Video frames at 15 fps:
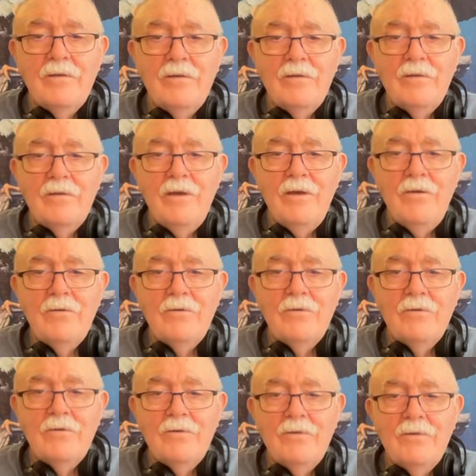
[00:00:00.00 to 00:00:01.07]
Now,
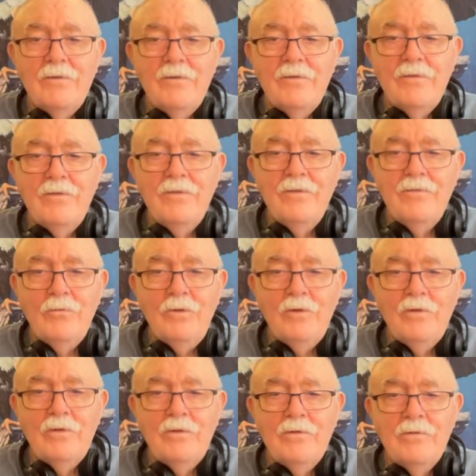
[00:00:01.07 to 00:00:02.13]
this
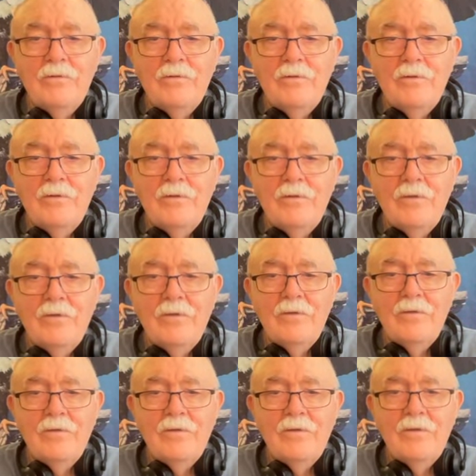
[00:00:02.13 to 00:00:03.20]
one
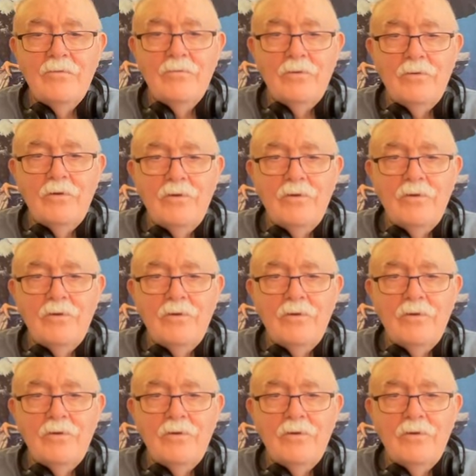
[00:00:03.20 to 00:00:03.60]
is really